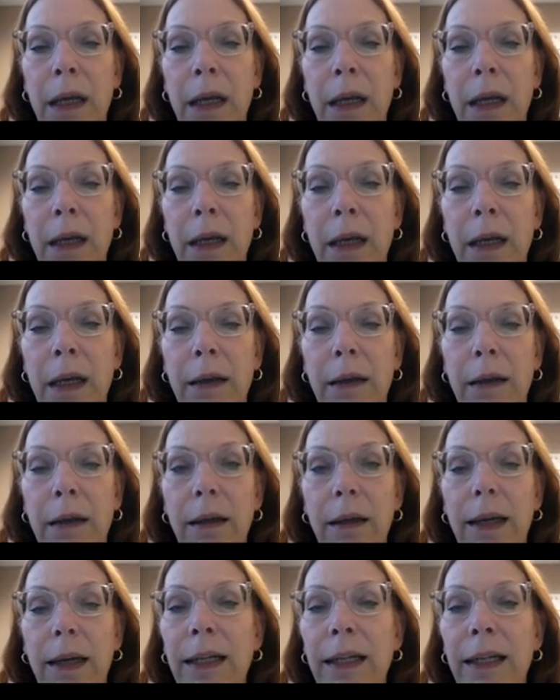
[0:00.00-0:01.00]
It'll the
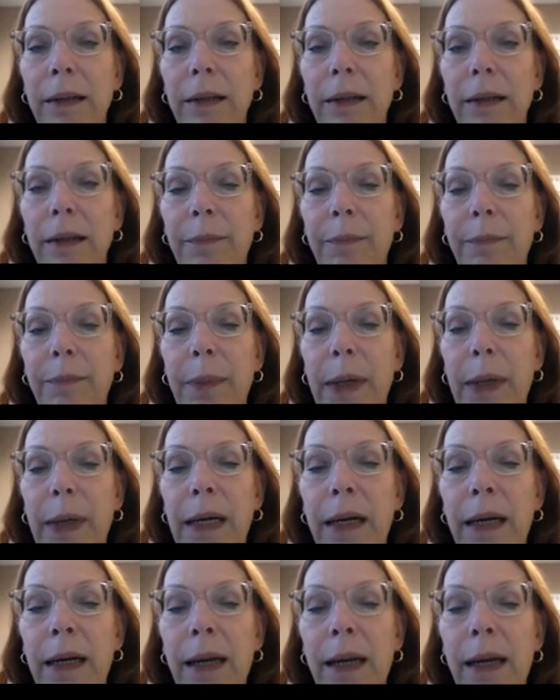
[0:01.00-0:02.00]
little pin
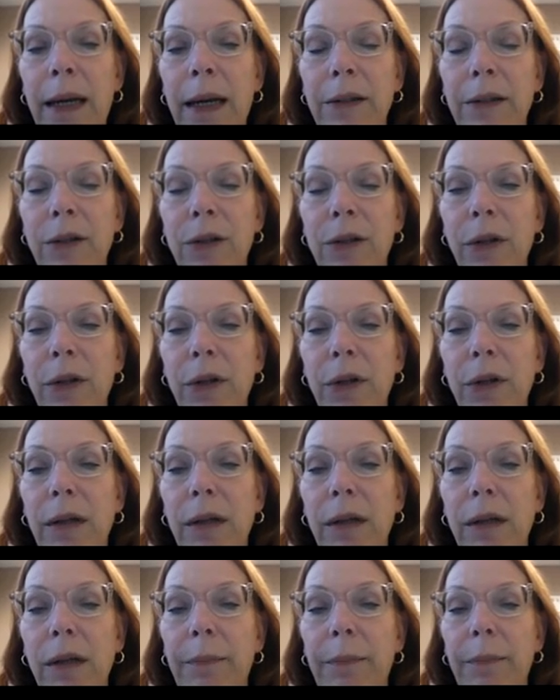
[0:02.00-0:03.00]
dots or little
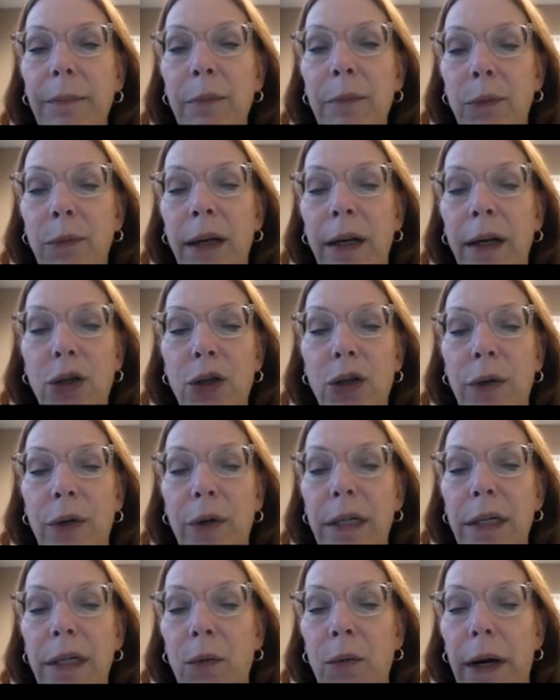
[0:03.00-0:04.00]
pinpoints were on each
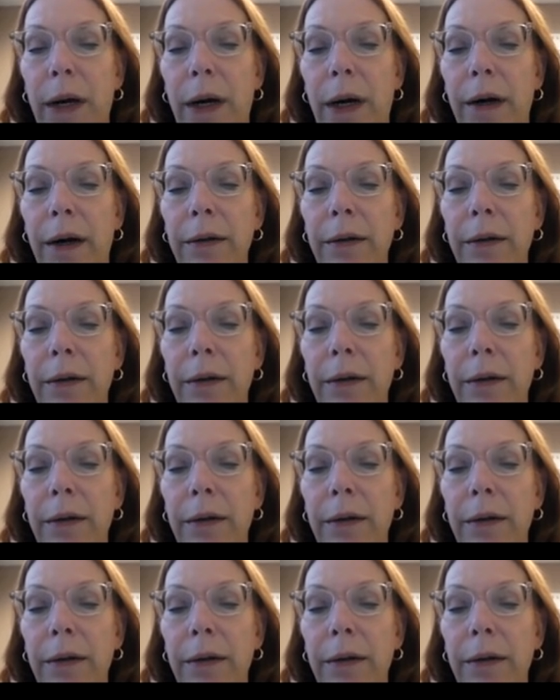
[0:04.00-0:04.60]
street and where.